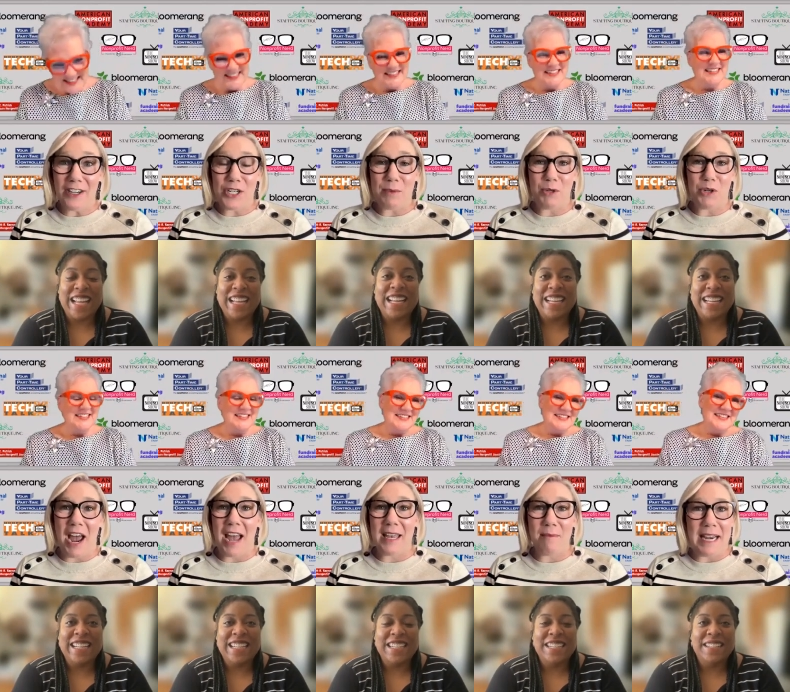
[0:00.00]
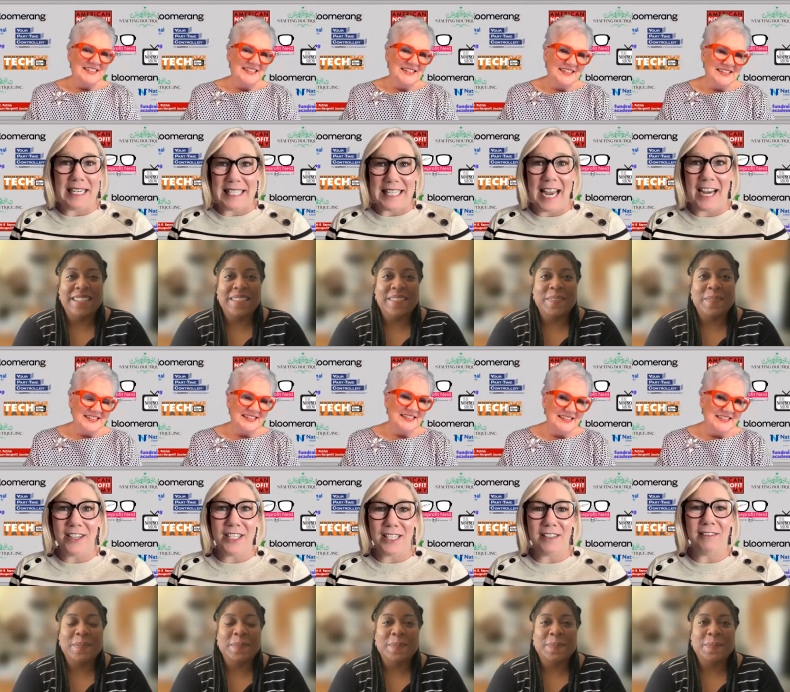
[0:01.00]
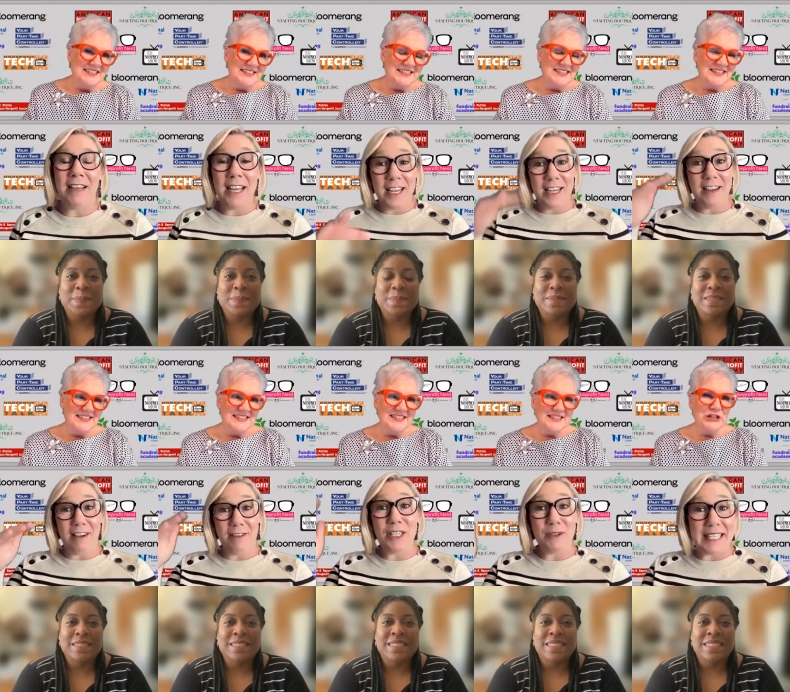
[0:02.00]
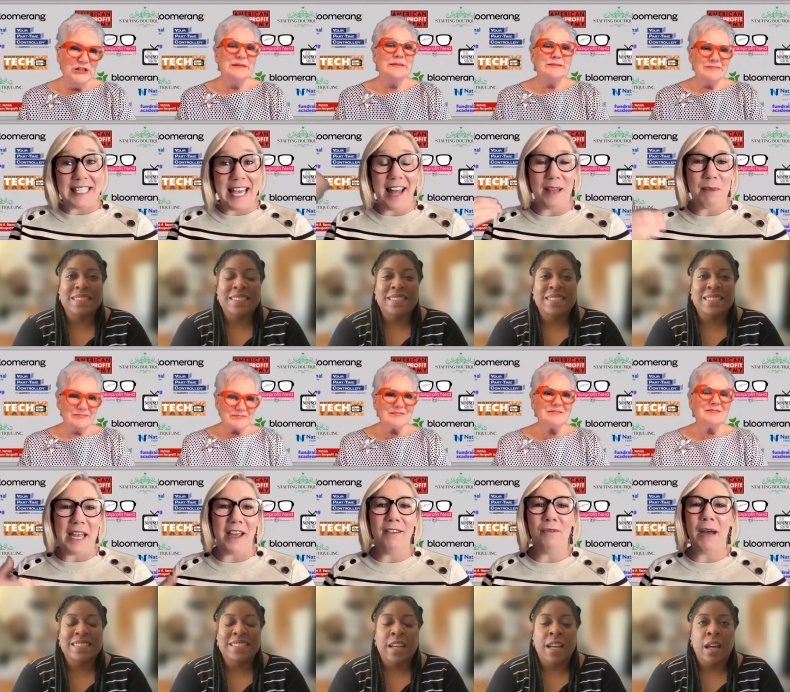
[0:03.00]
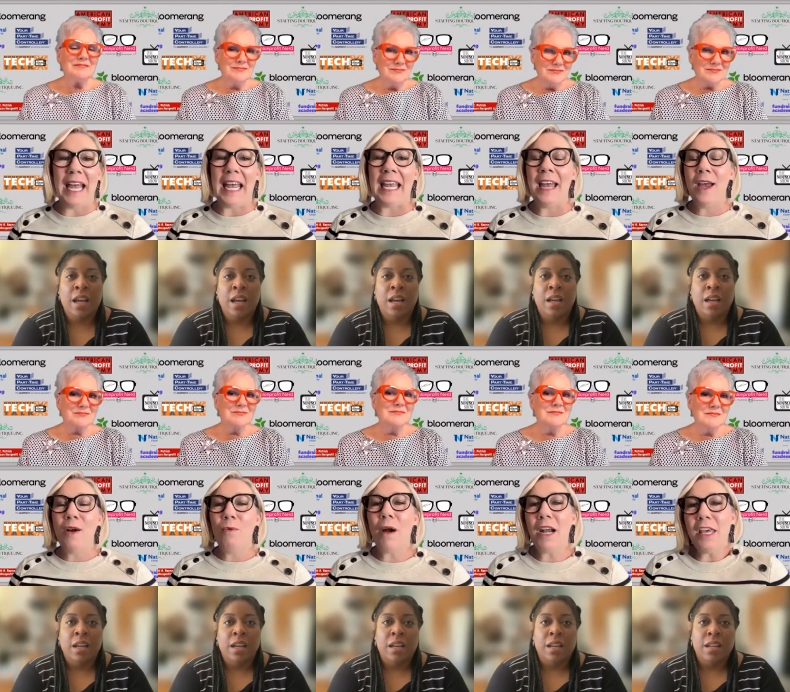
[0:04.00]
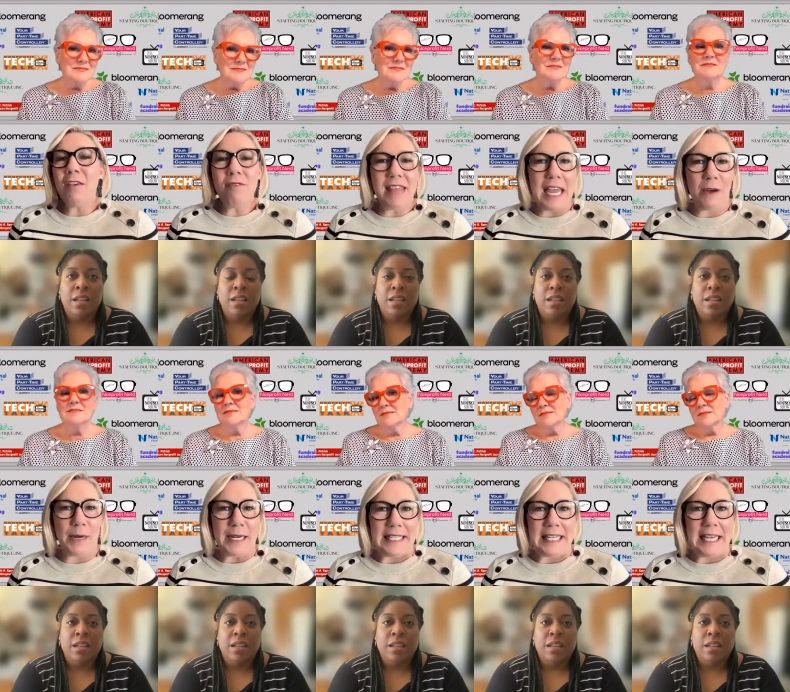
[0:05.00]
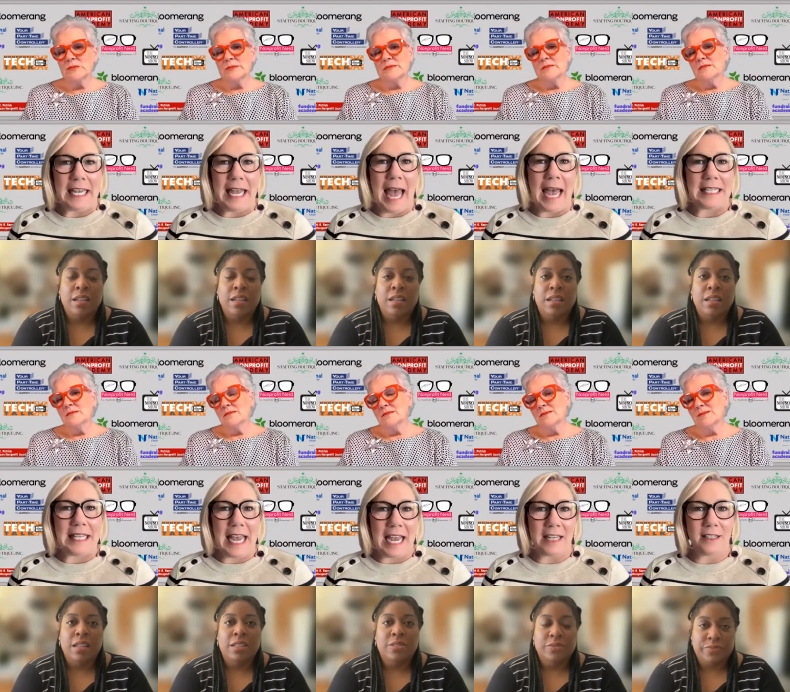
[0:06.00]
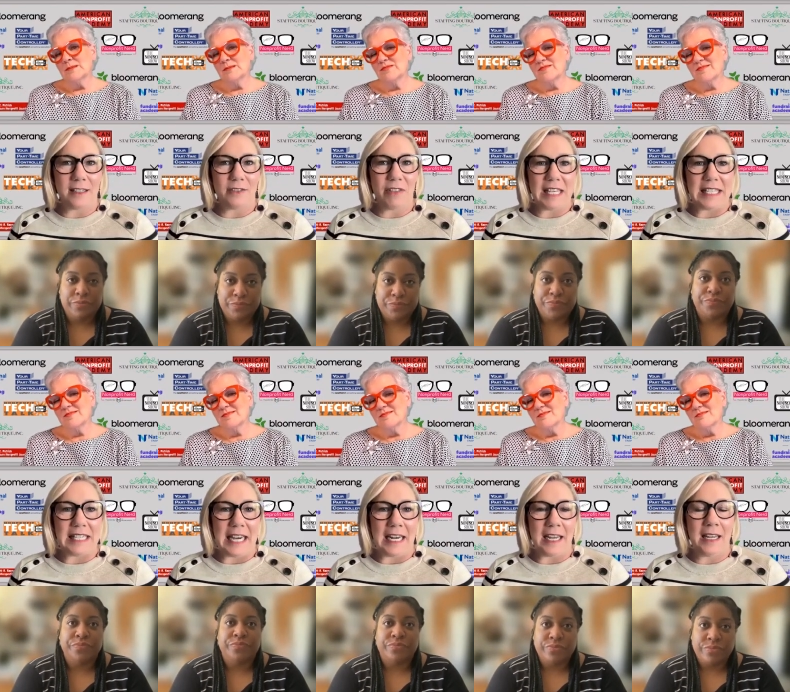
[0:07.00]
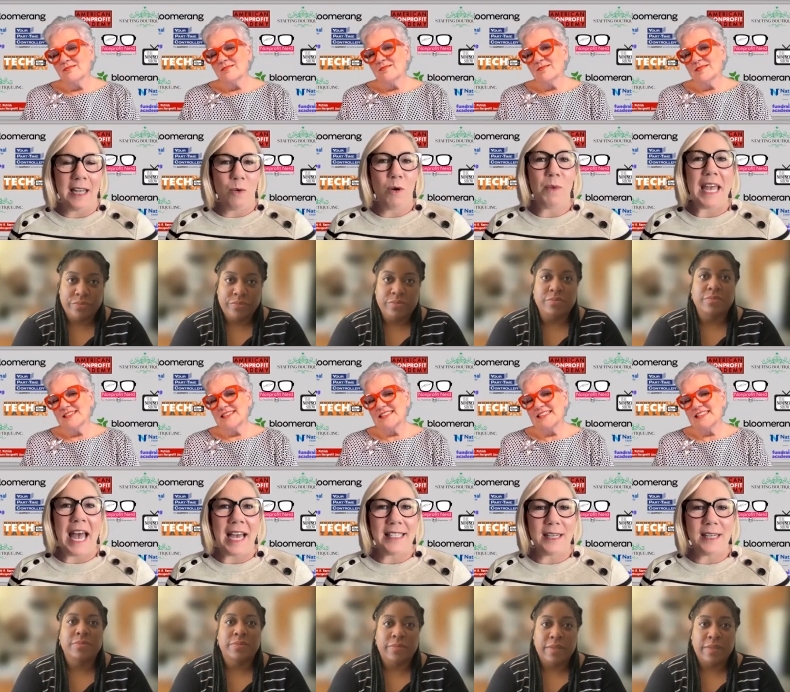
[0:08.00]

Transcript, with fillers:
Speaker 1: leadership track and my desire to, you know, to excel in my own way." What do mm-hmm. you think we're seeing as the answers for this, Dana? When we ask